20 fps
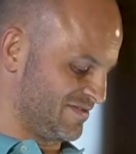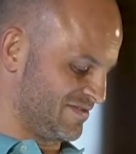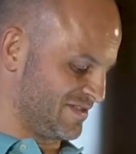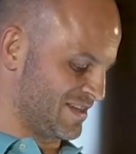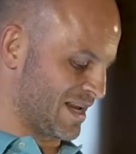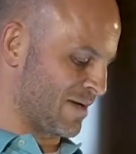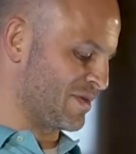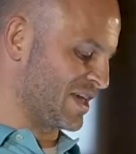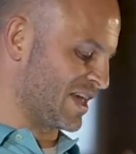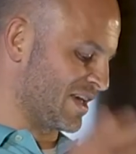
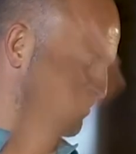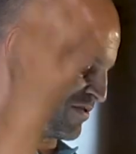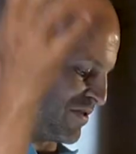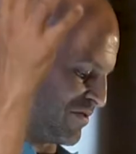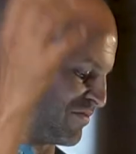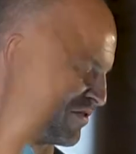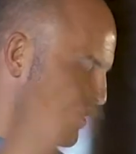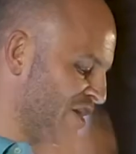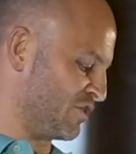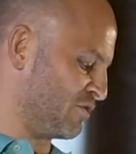Let me give the
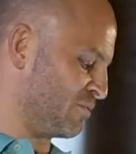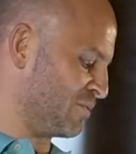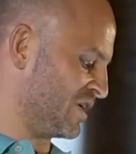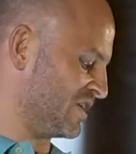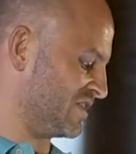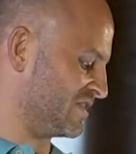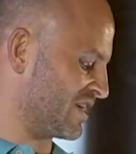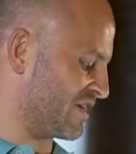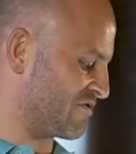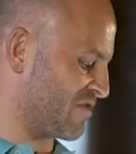final word
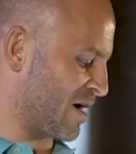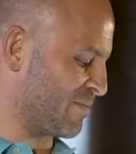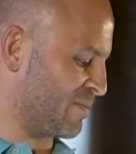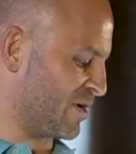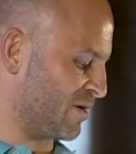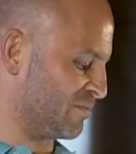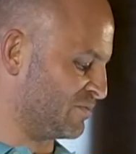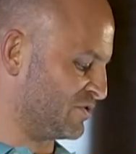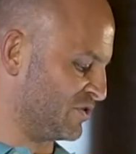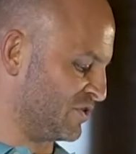as I wrap
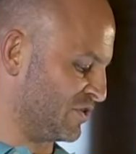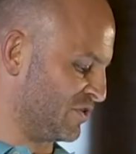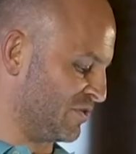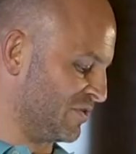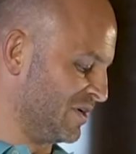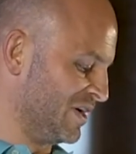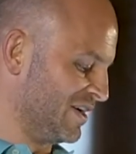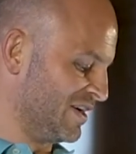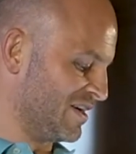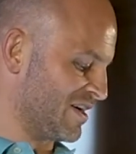up to
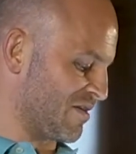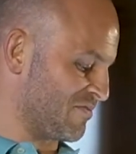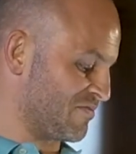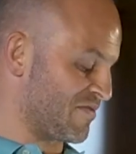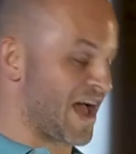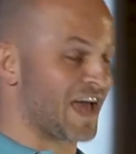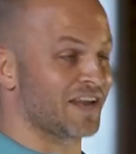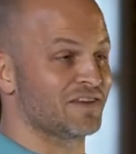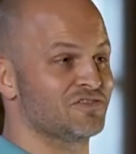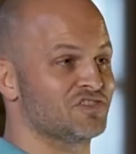a
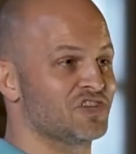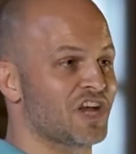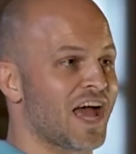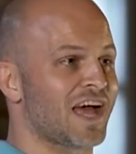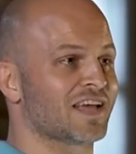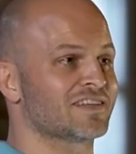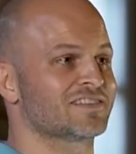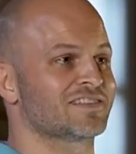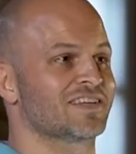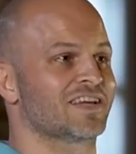fan of
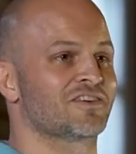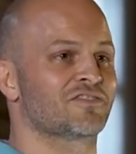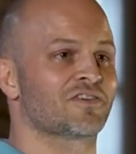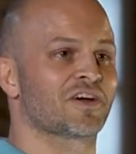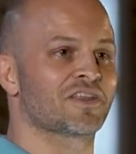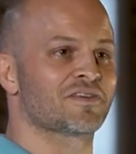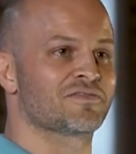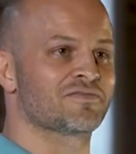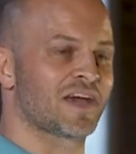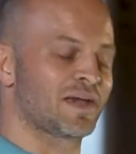jazz and a
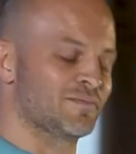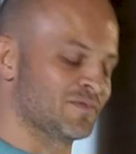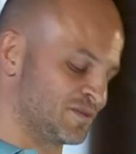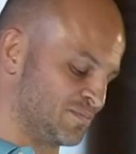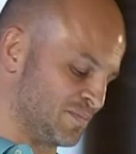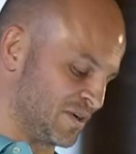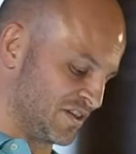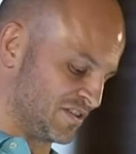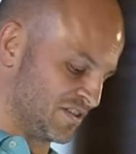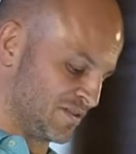rather famous
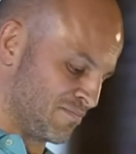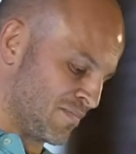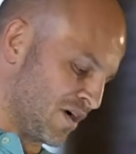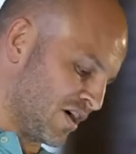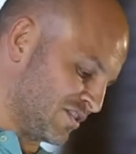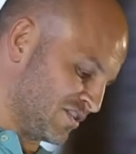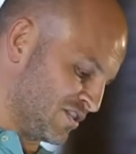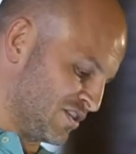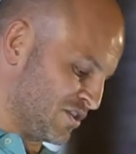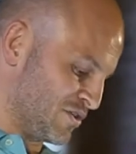person,
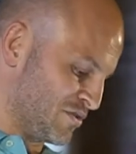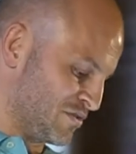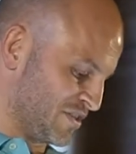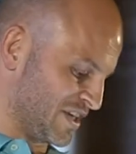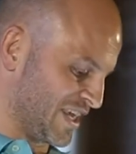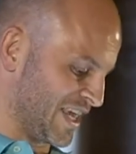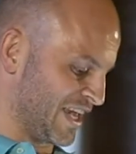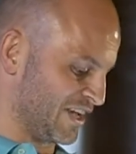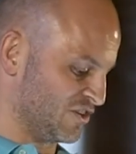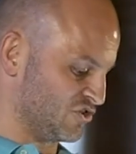Martin Luther
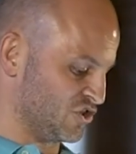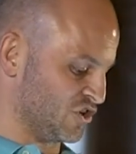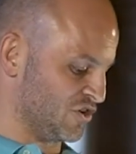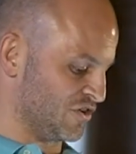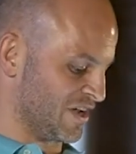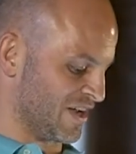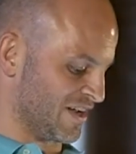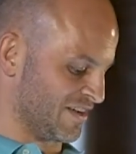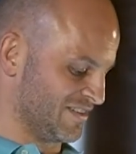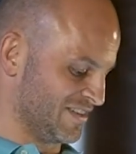King
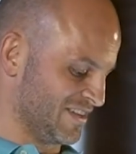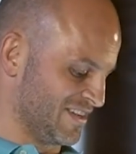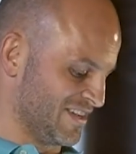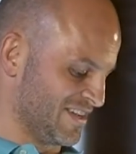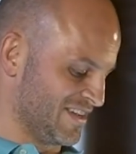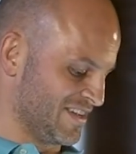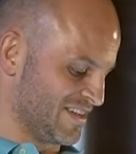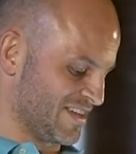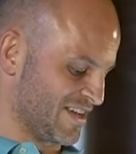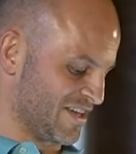Jr.
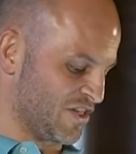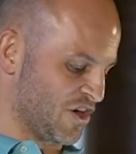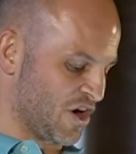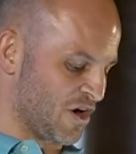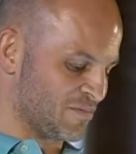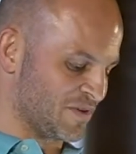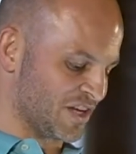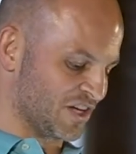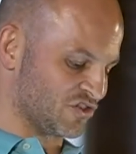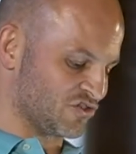At the
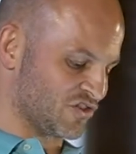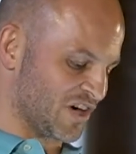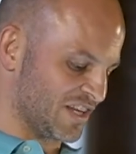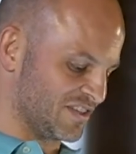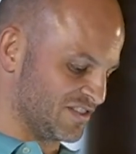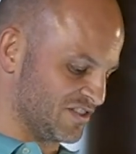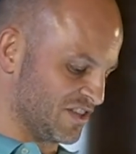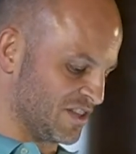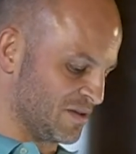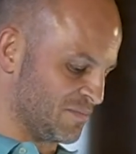opening
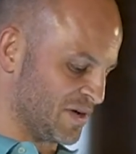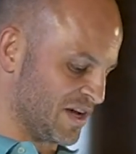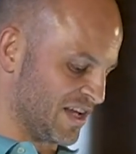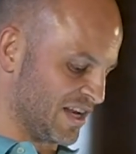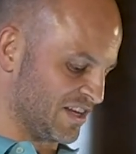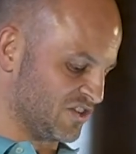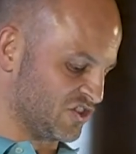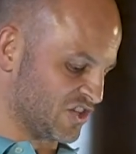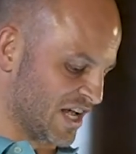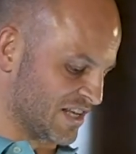address to the
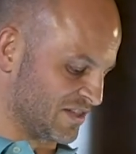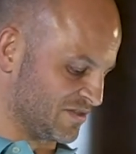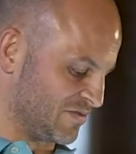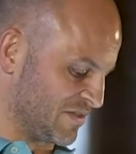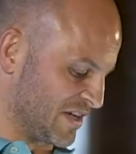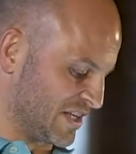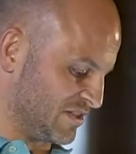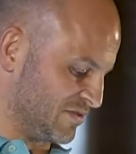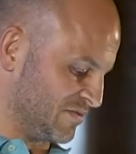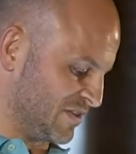Berlin Jazz
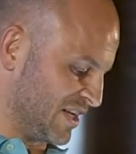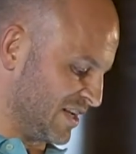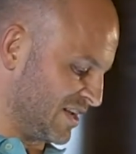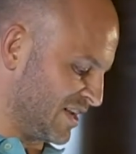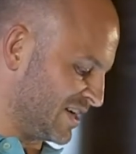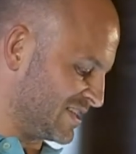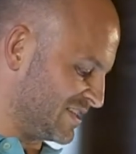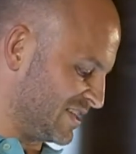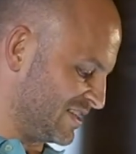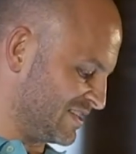Festival in
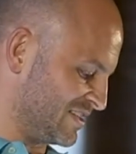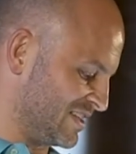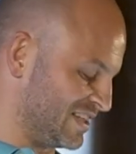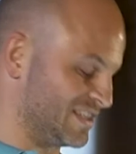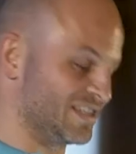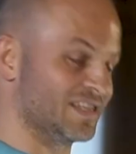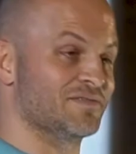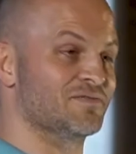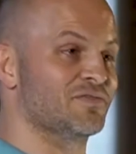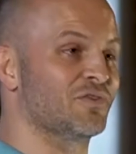
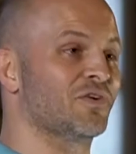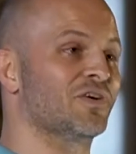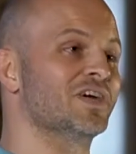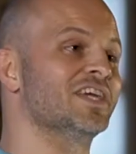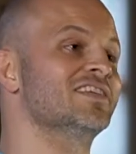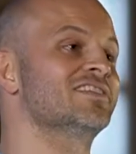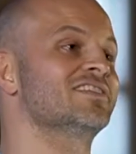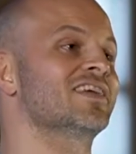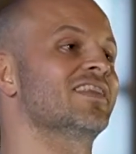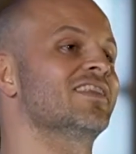1964,
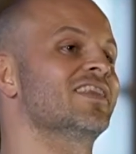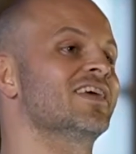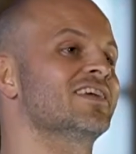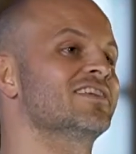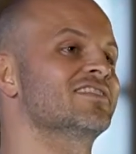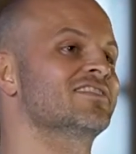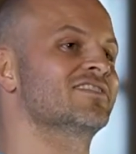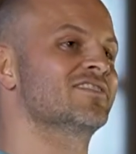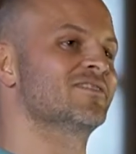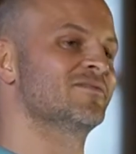he said
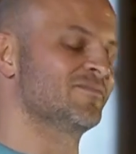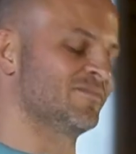this: